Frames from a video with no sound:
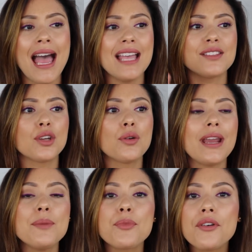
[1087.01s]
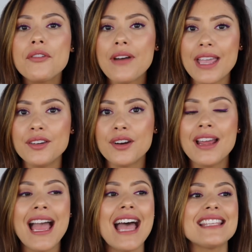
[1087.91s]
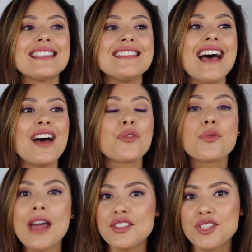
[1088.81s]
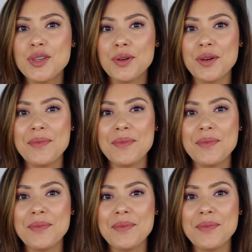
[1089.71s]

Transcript: as the great provider, as the rescuer,